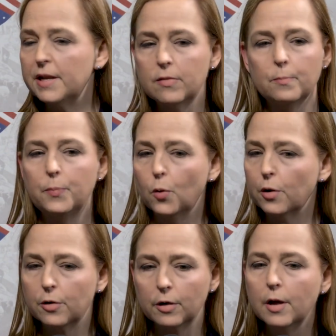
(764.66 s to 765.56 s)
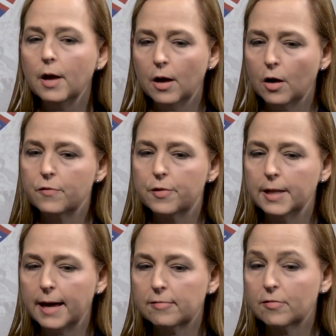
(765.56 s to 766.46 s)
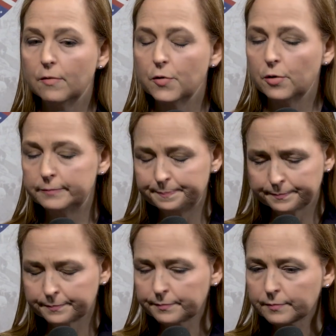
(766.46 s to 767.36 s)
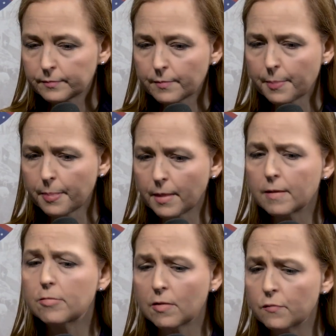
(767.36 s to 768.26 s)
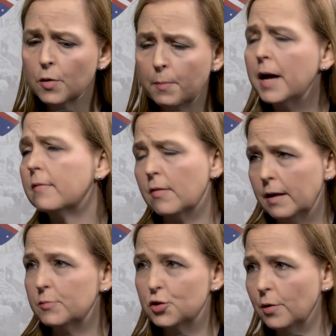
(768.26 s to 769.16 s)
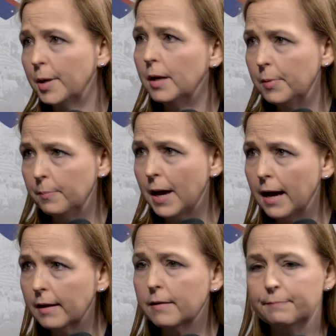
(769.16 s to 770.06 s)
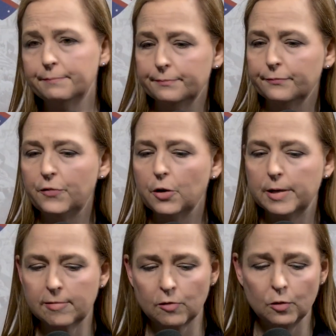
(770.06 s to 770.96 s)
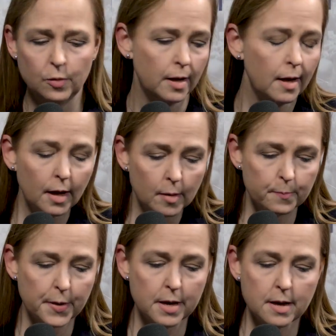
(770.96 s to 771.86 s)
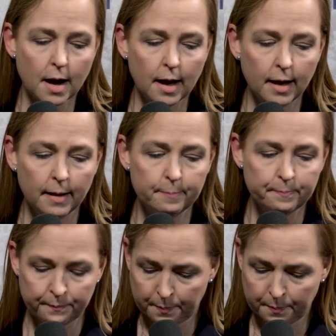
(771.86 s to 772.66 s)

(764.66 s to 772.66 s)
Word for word: been to the border over the last several several months and i'm sure i'm going to be back very soon. But um,